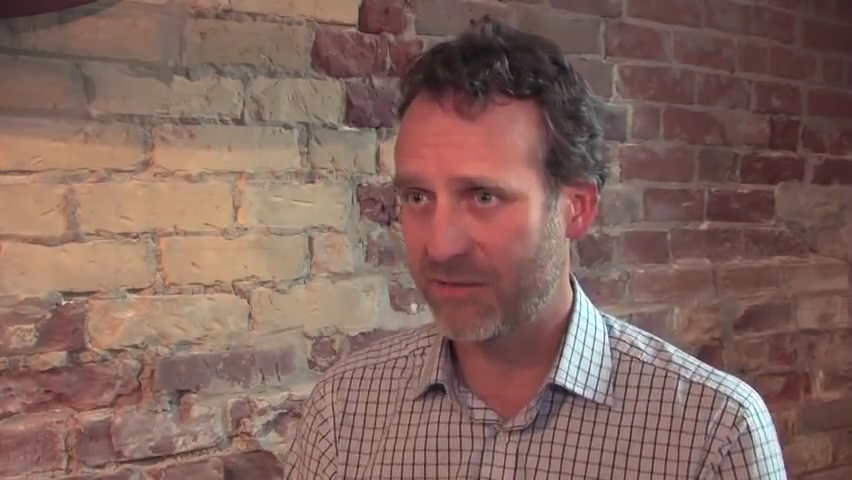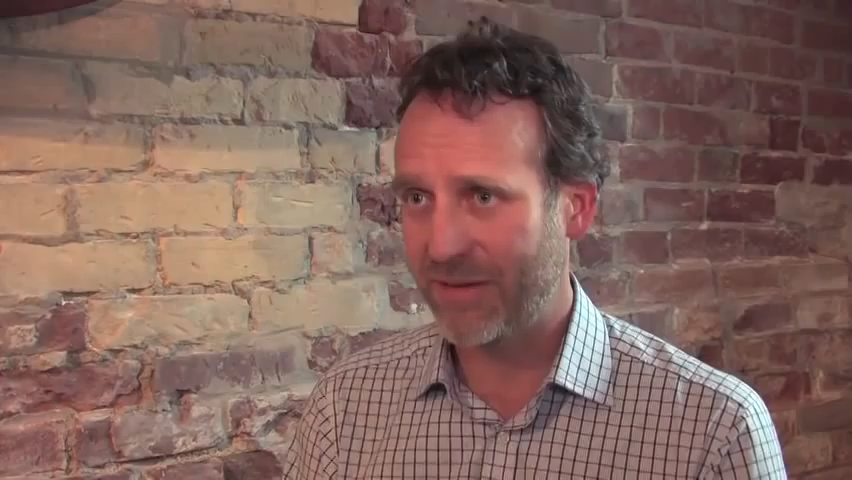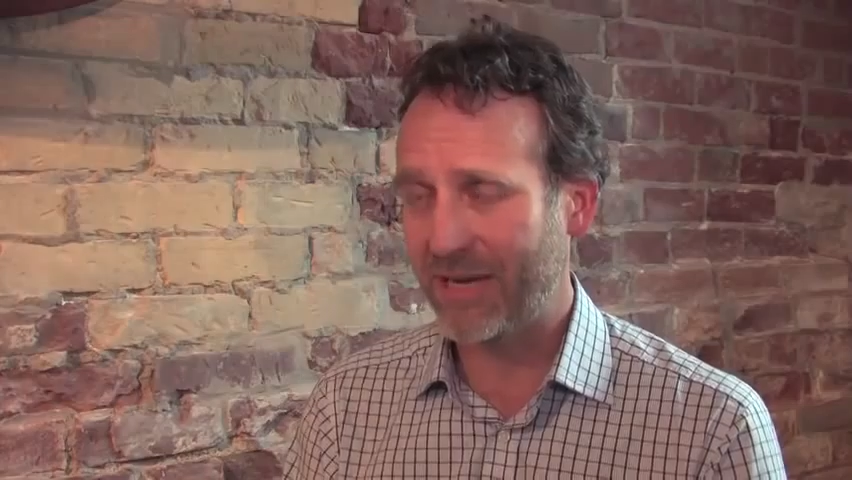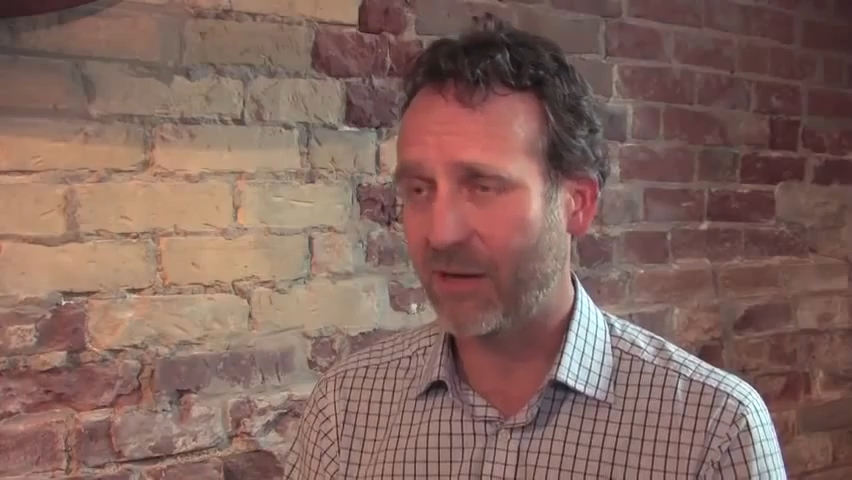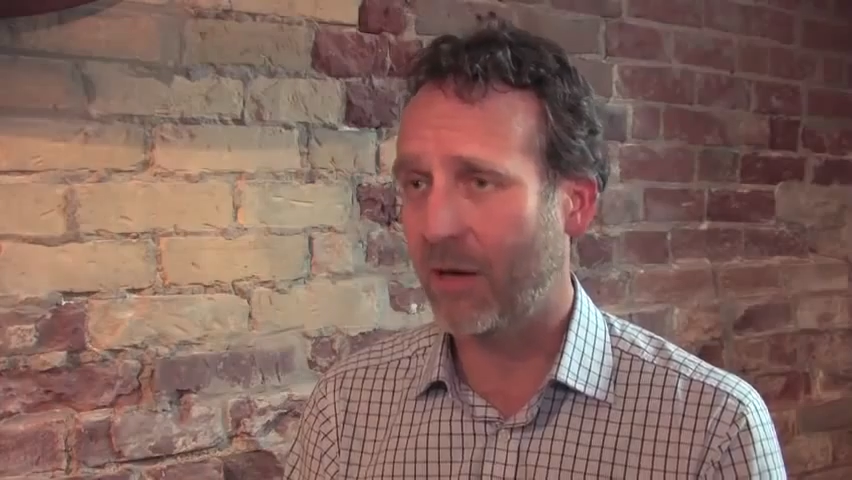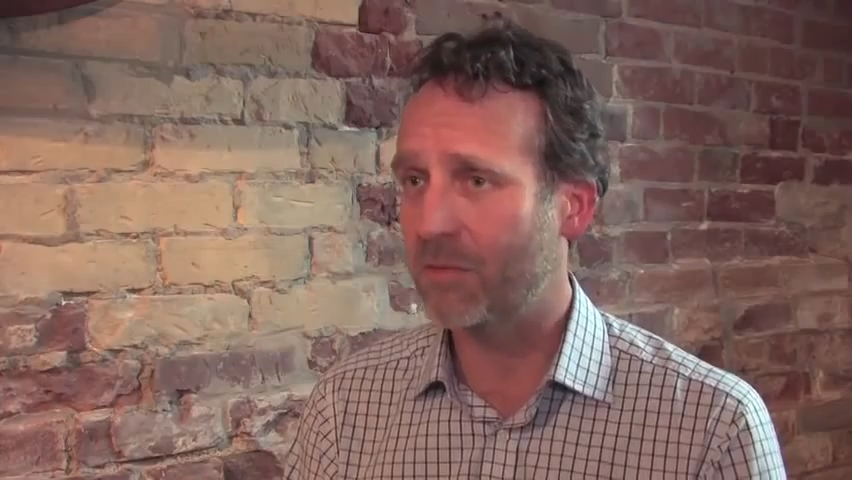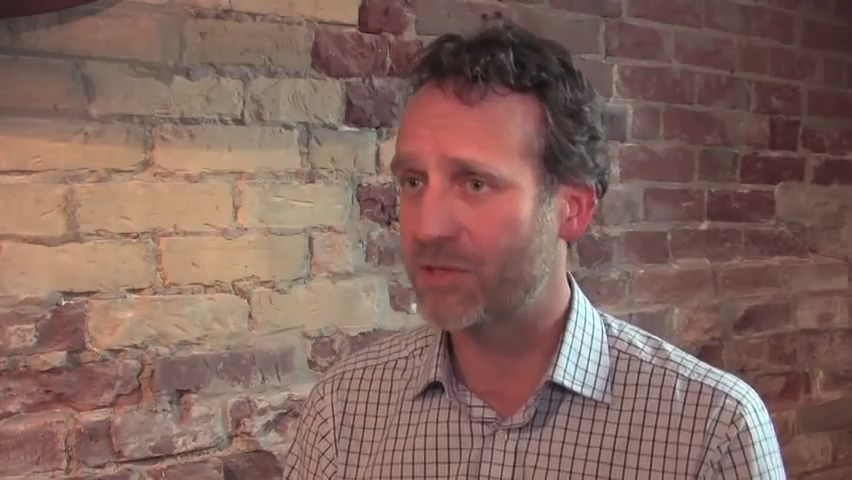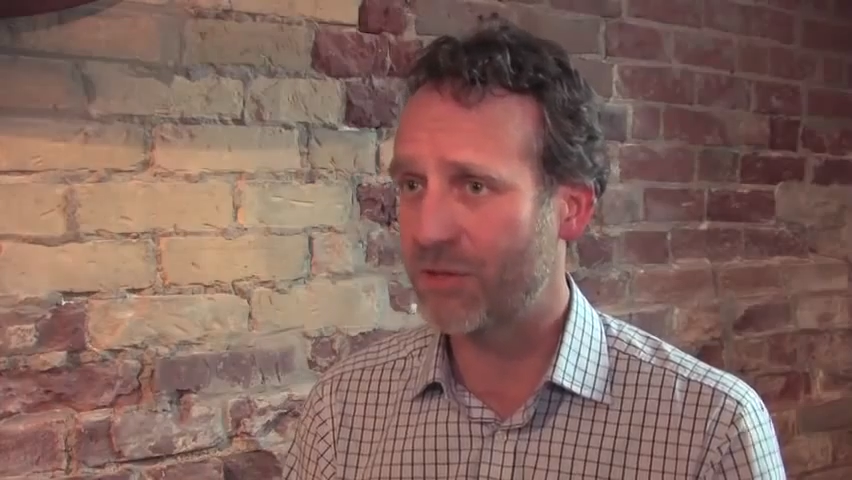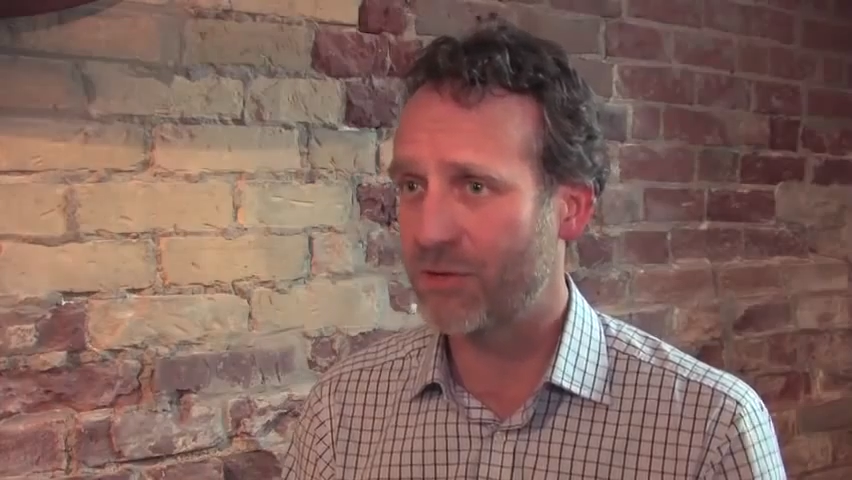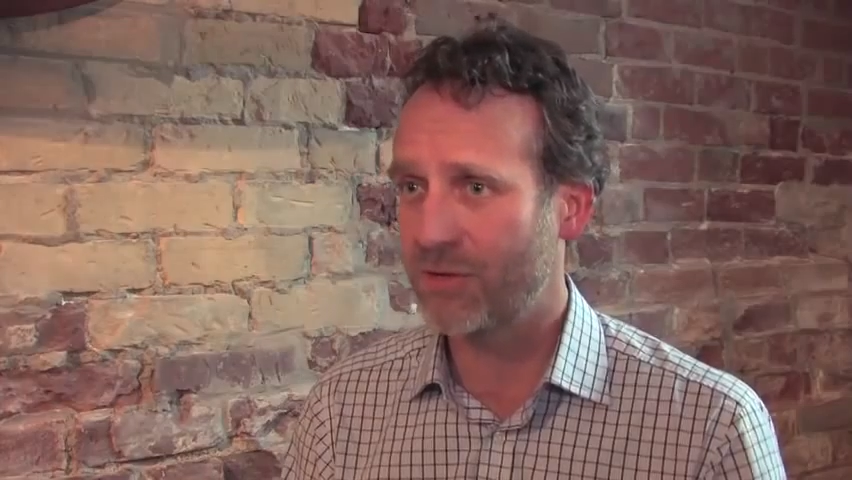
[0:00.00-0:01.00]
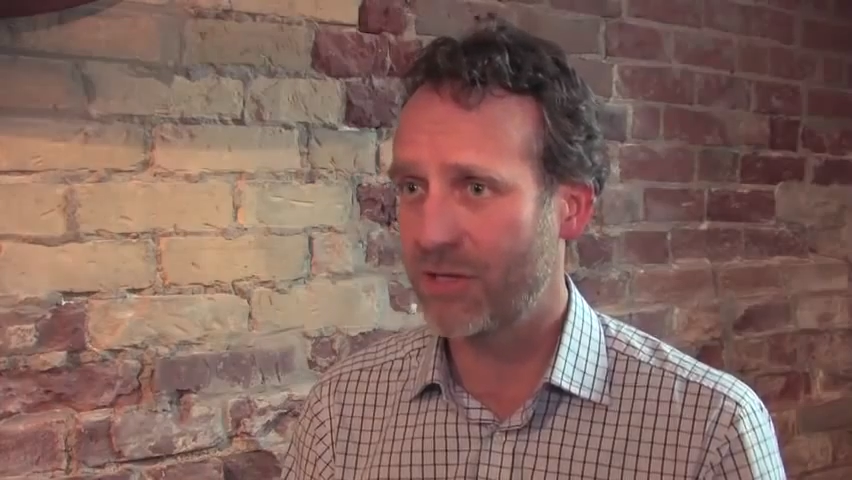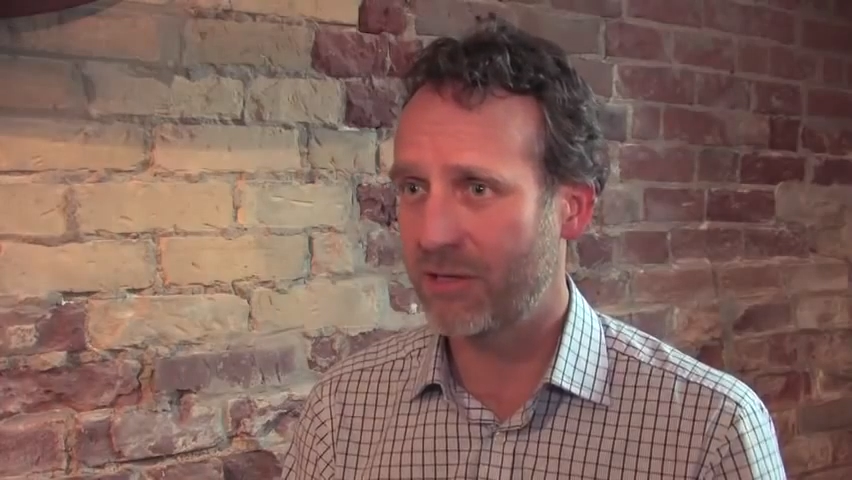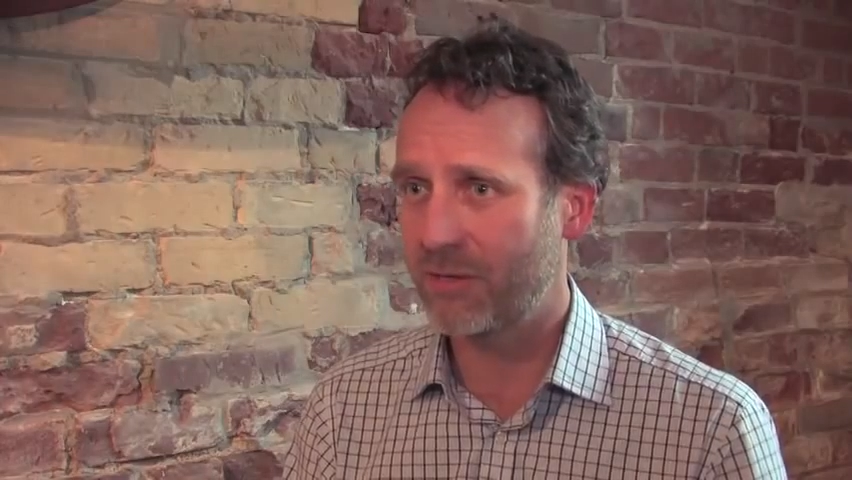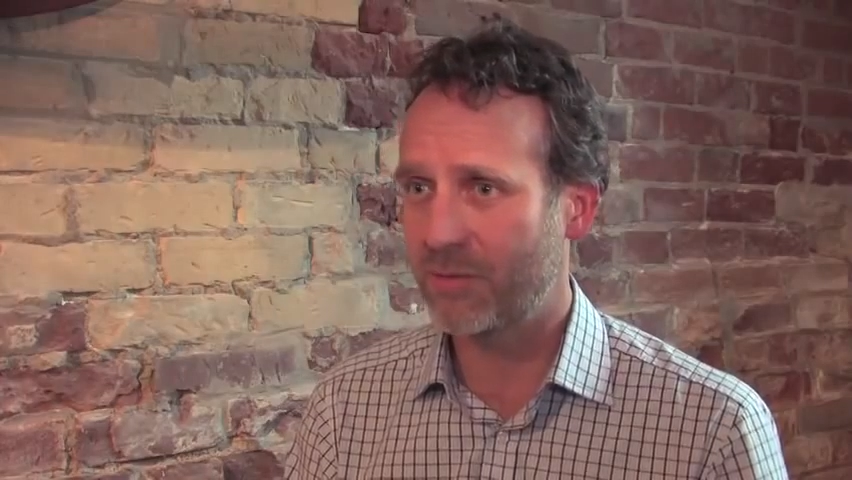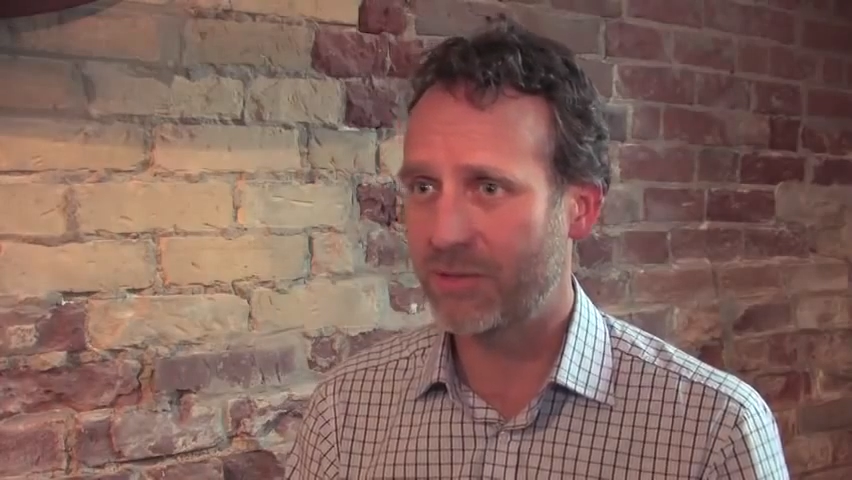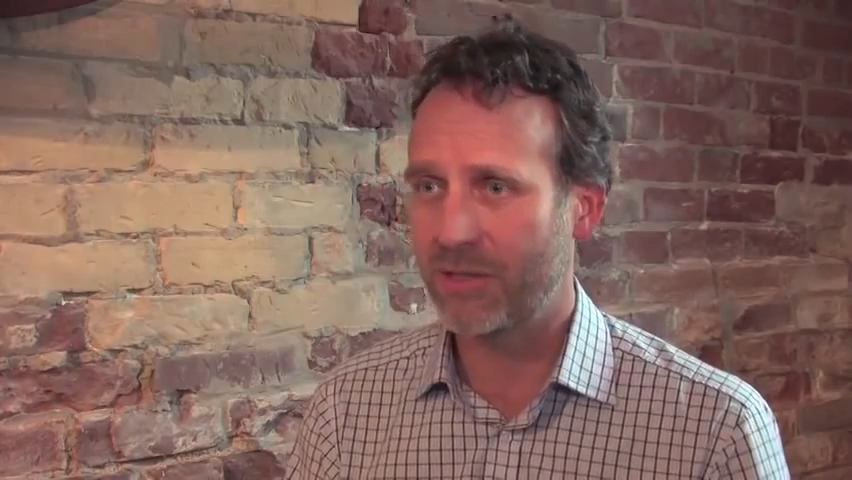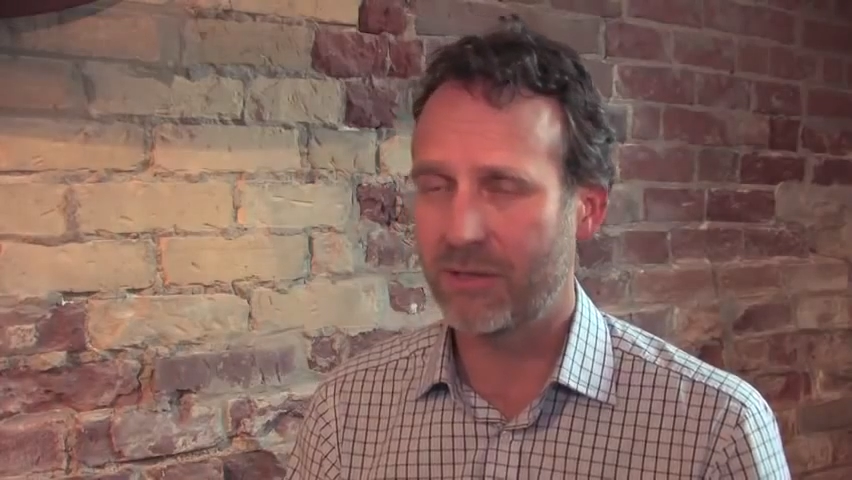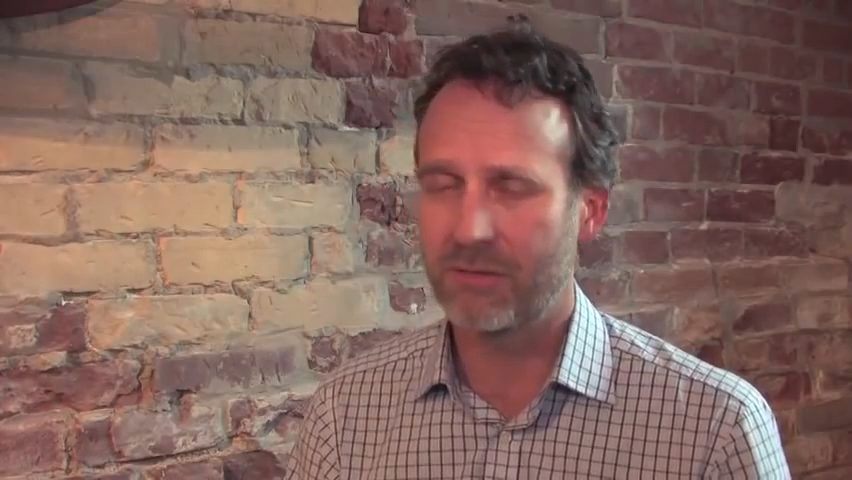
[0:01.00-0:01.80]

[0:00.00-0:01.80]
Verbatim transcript: In fact, almost 1,300%.